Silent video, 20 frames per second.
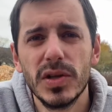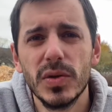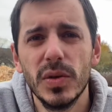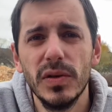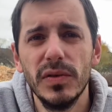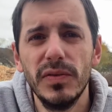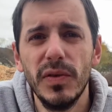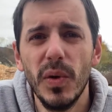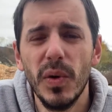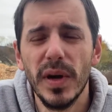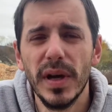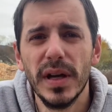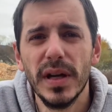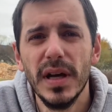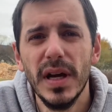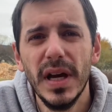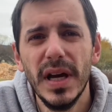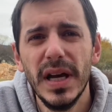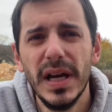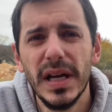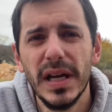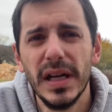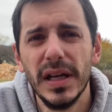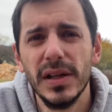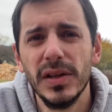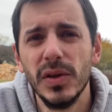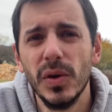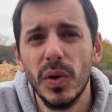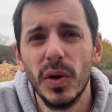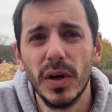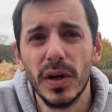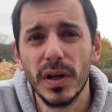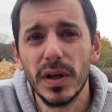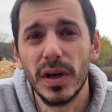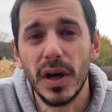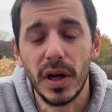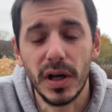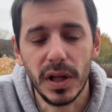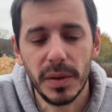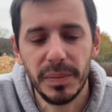to avoid in your
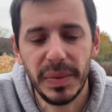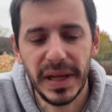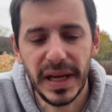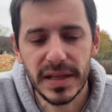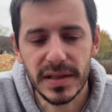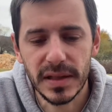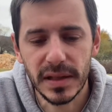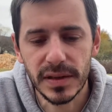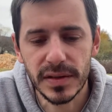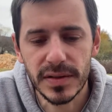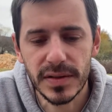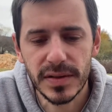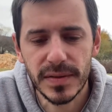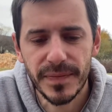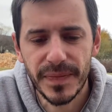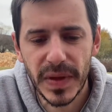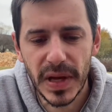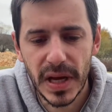garlic plantings.